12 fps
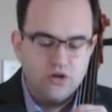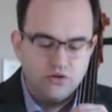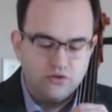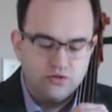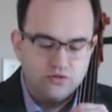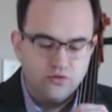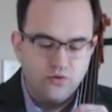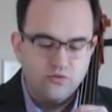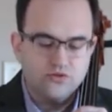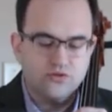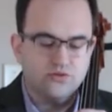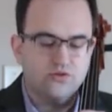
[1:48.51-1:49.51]

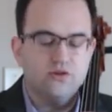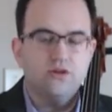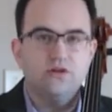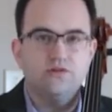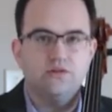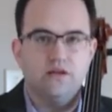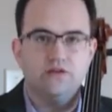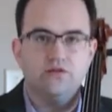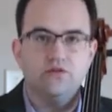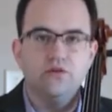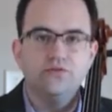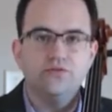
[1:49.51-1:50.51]
closer and
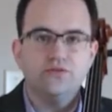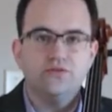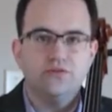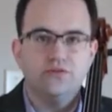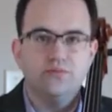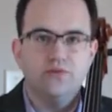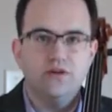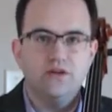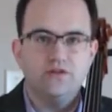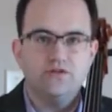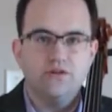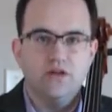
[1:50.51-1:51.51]
closer to the
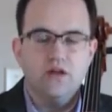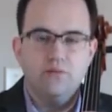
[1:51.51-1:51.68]
bridge.